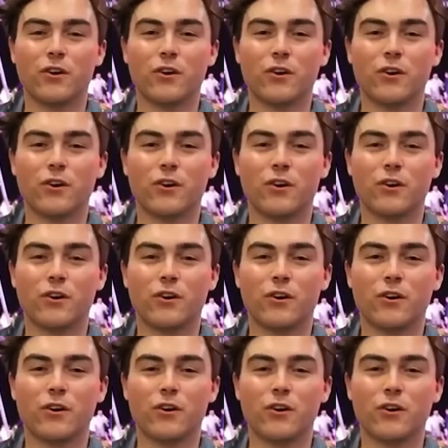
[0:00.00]

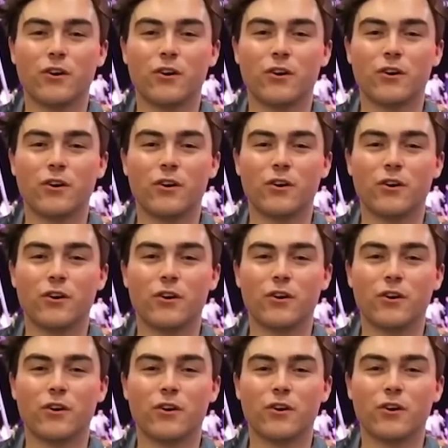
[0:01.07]

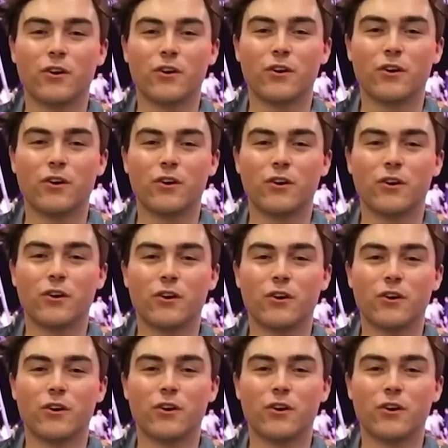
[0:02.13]
(silent)